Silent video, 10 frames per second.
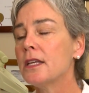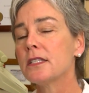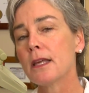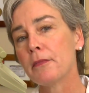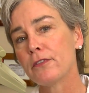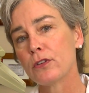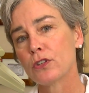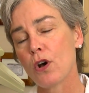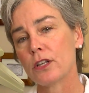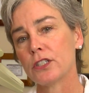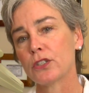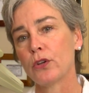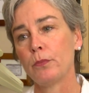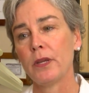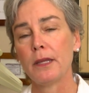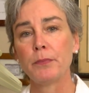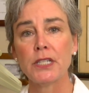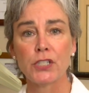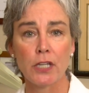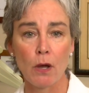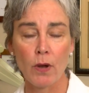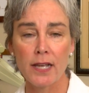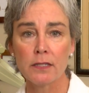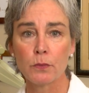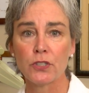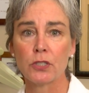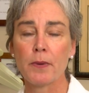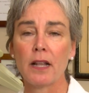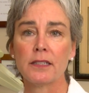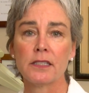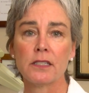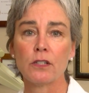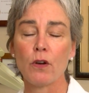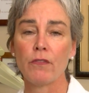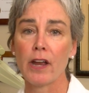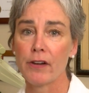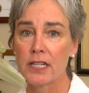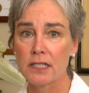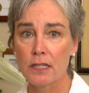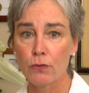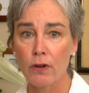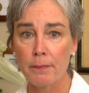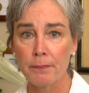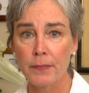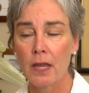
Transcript: Some of those causes could be PCOS, which is polycystic ovarian syndrome.